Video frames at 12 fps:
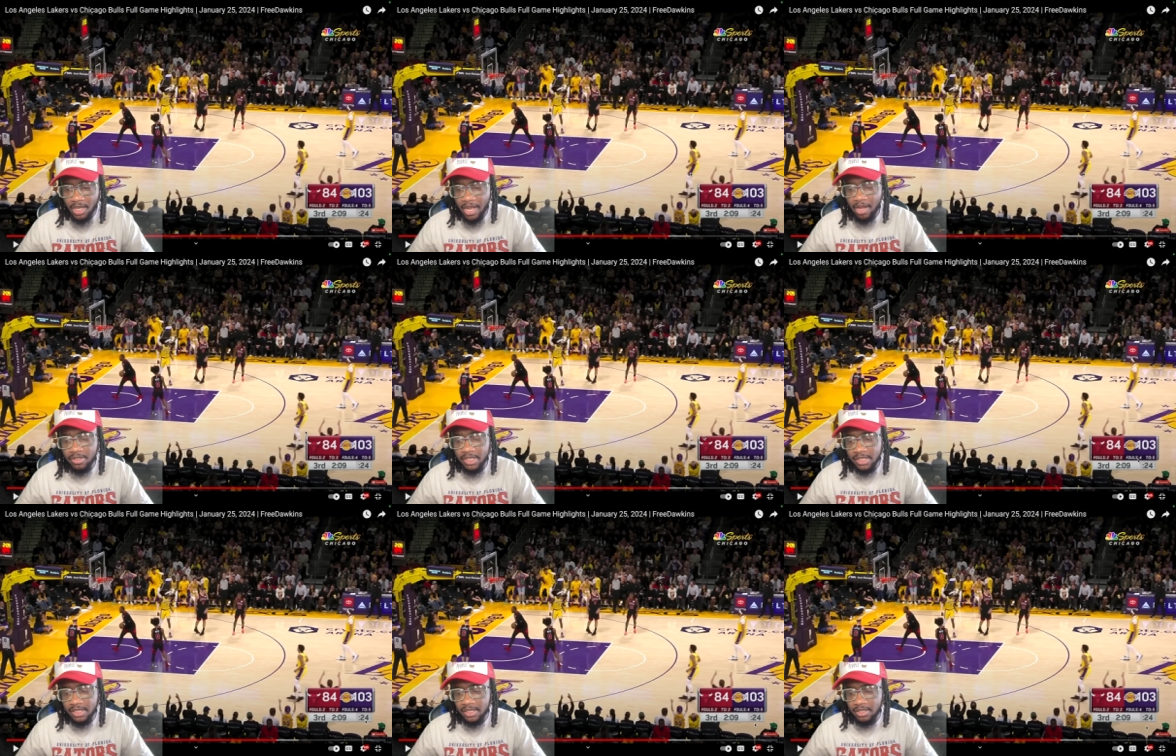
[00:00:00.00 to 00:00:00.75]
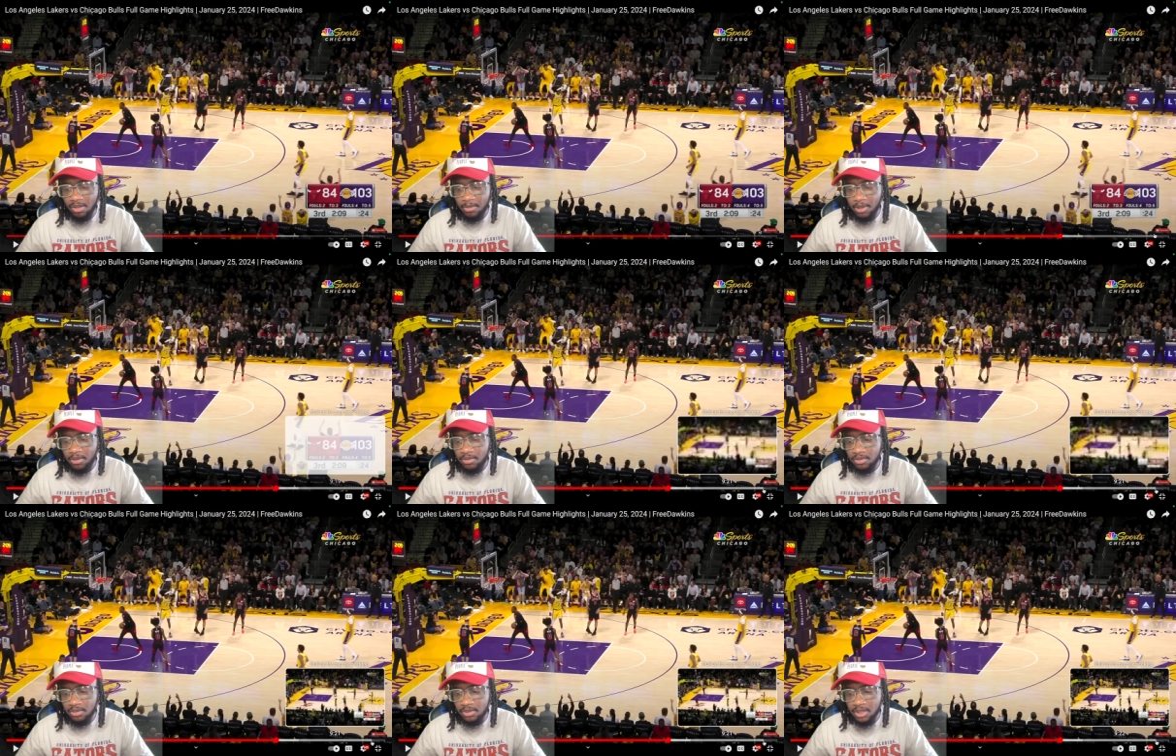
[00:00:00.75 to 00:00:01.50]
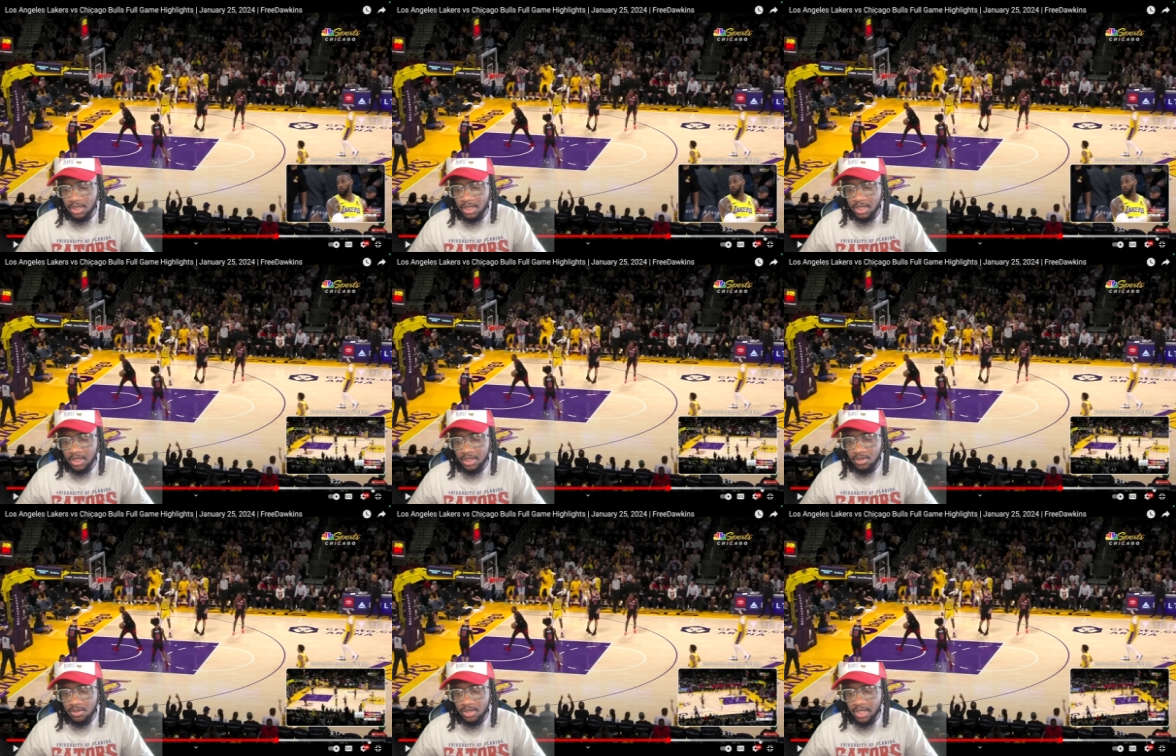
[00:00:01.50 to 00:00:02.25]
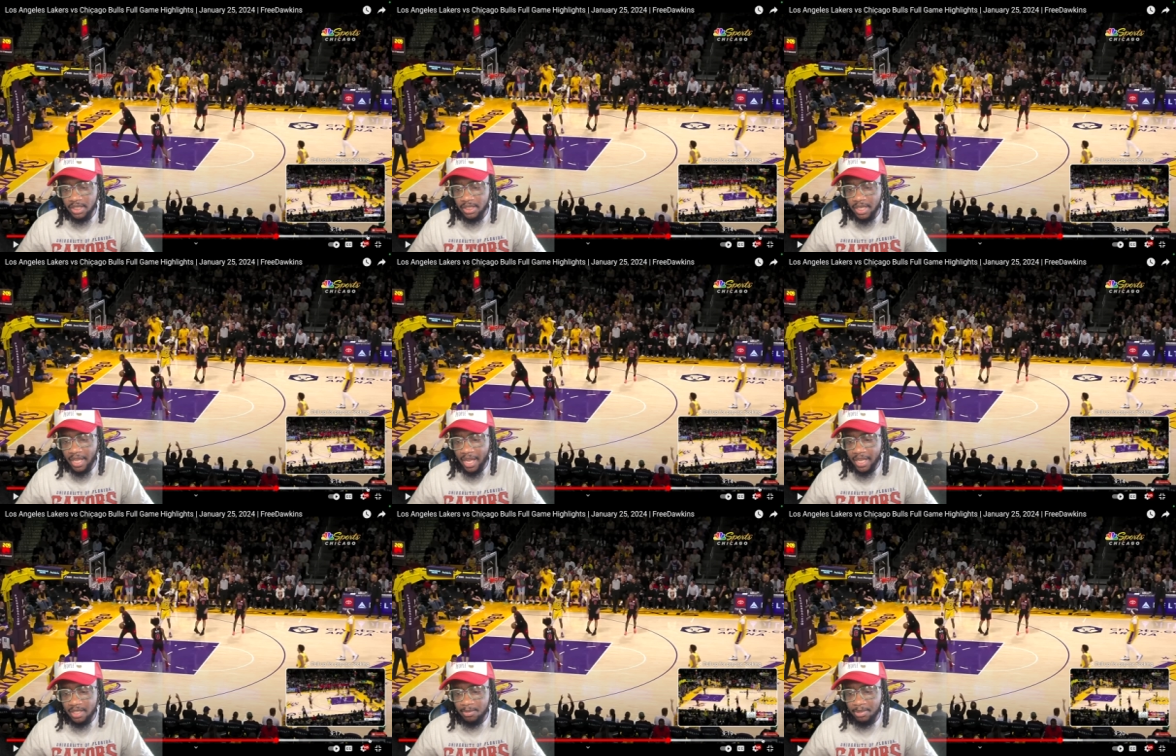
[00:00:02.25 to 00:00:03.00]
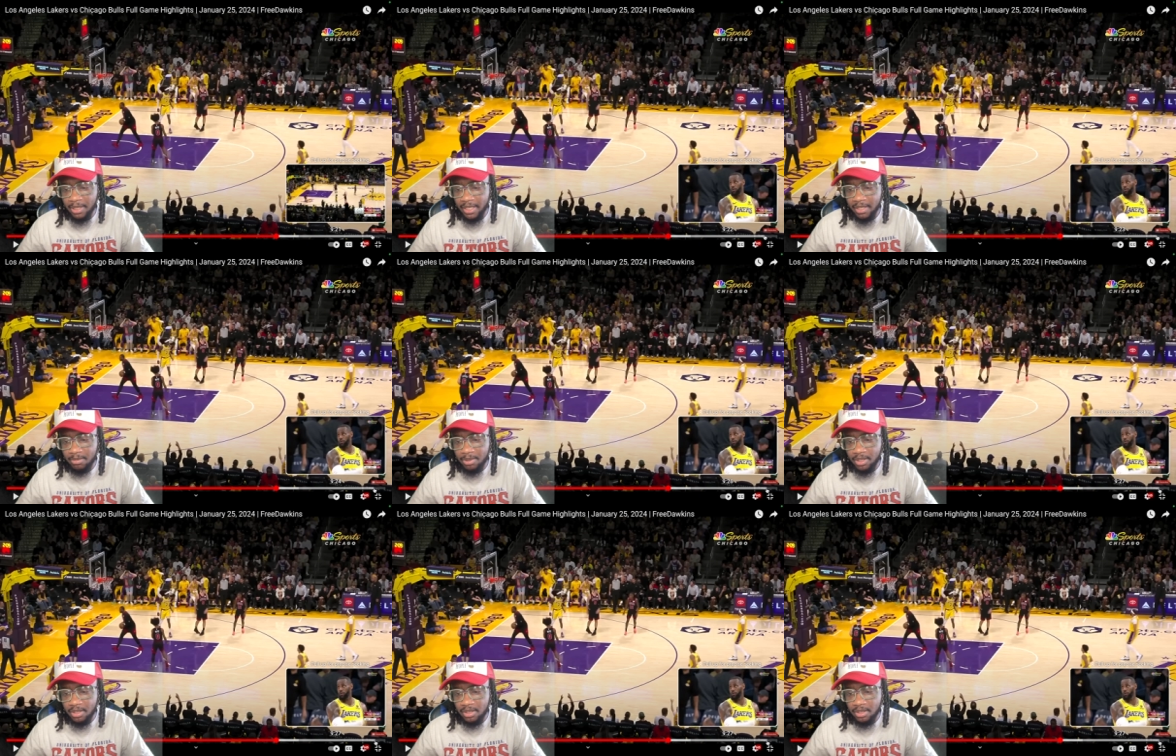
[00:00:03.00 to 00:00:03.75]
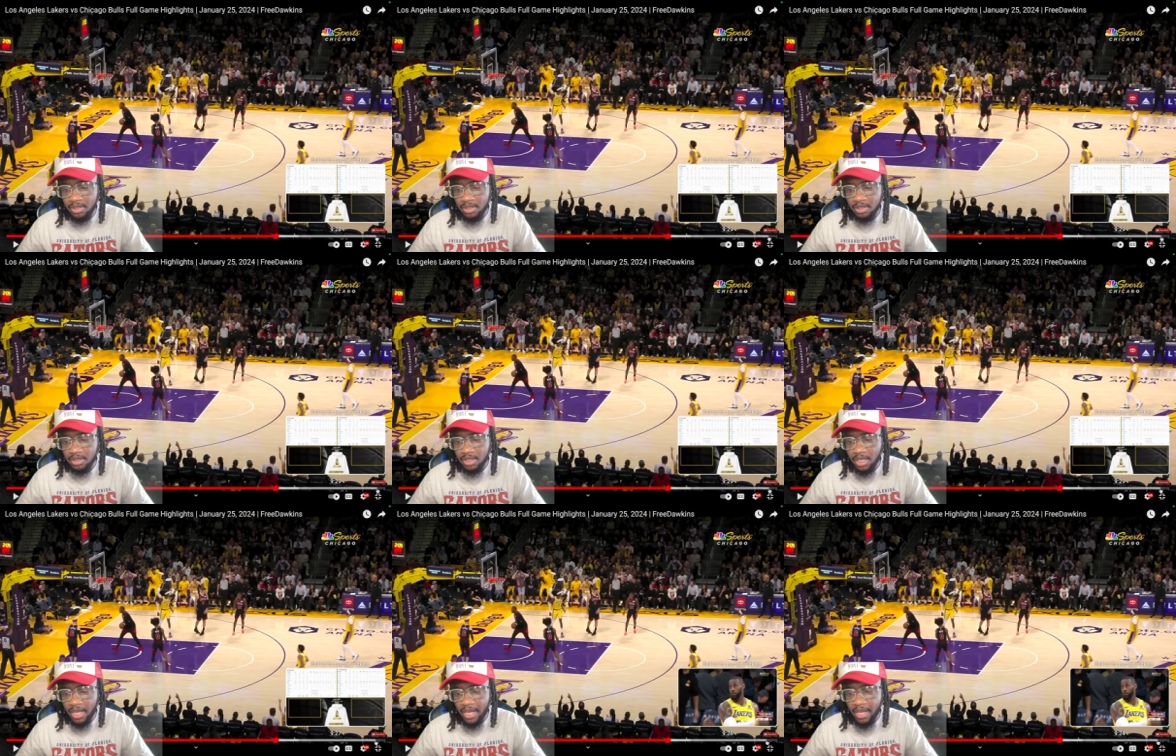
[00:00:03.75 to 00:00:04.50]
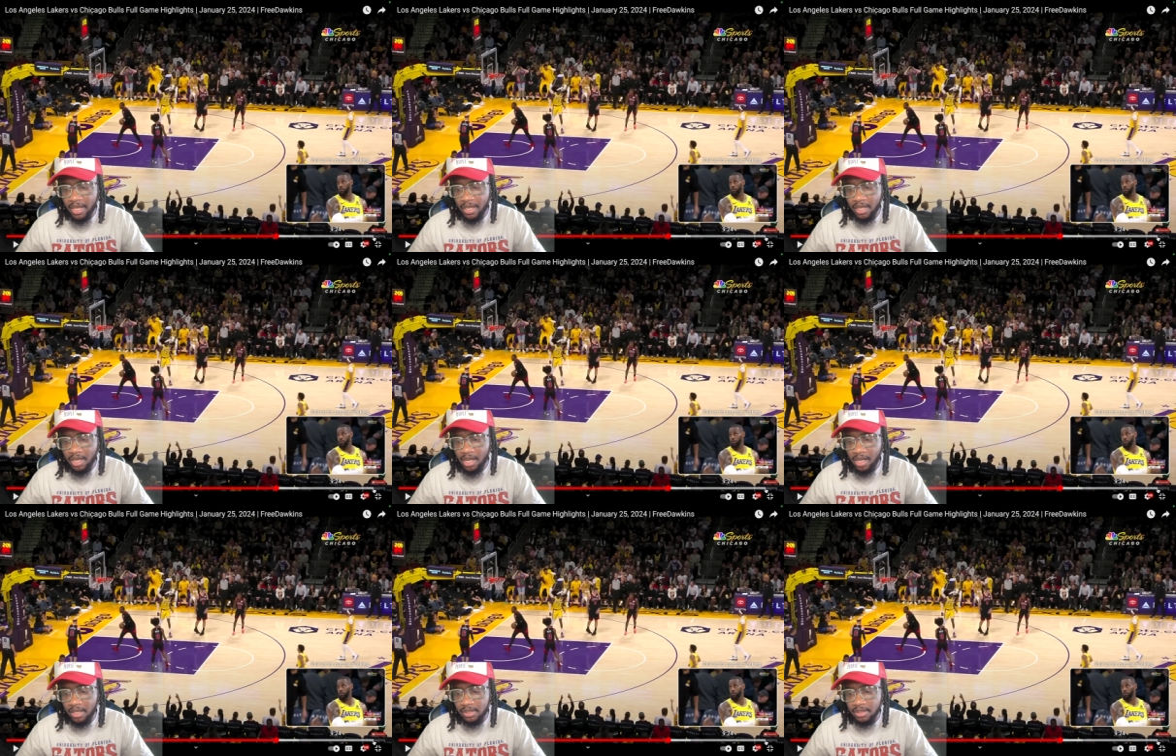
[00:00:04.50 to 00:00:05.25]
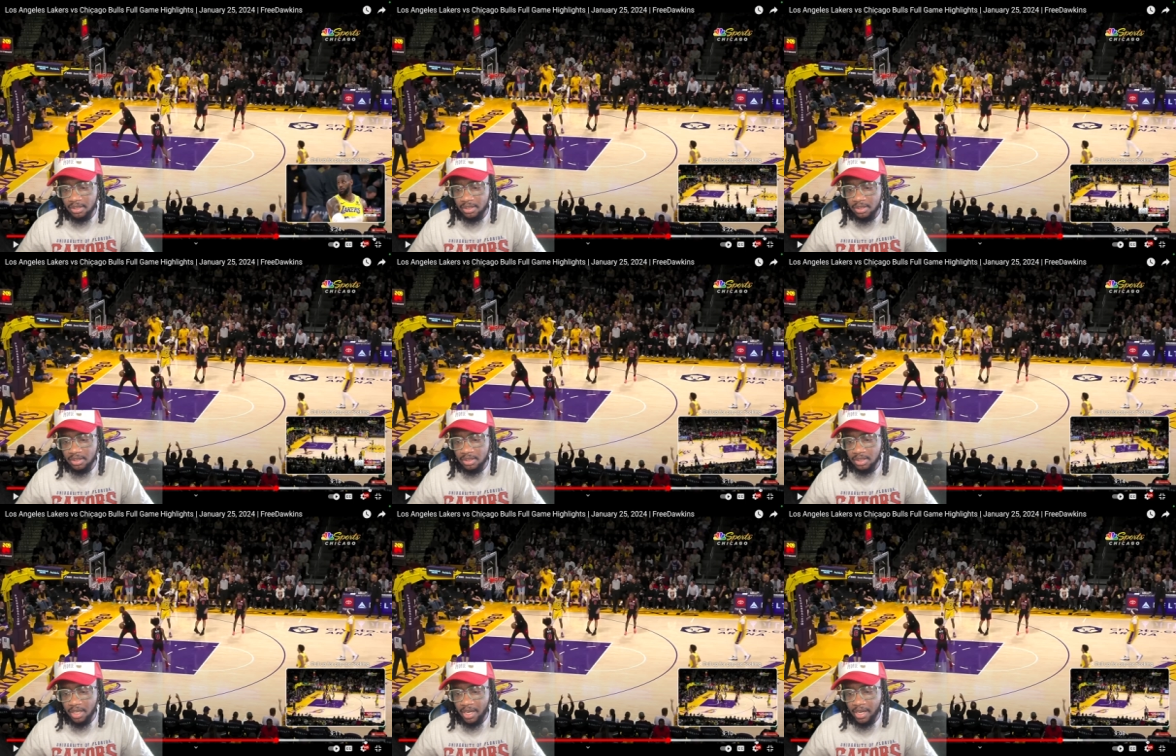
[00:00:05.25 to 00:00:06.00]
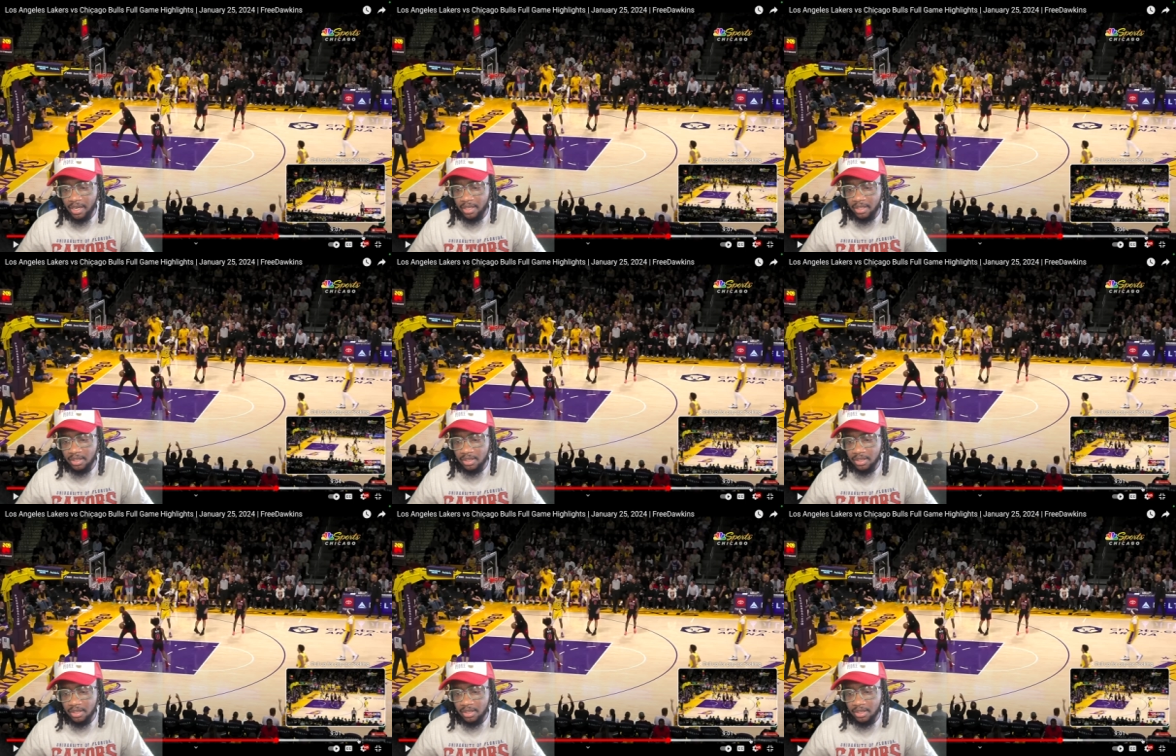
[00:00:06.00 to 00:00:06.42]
I don't need to see no more. You they, they out here playing, bro. I uh uh uh uh.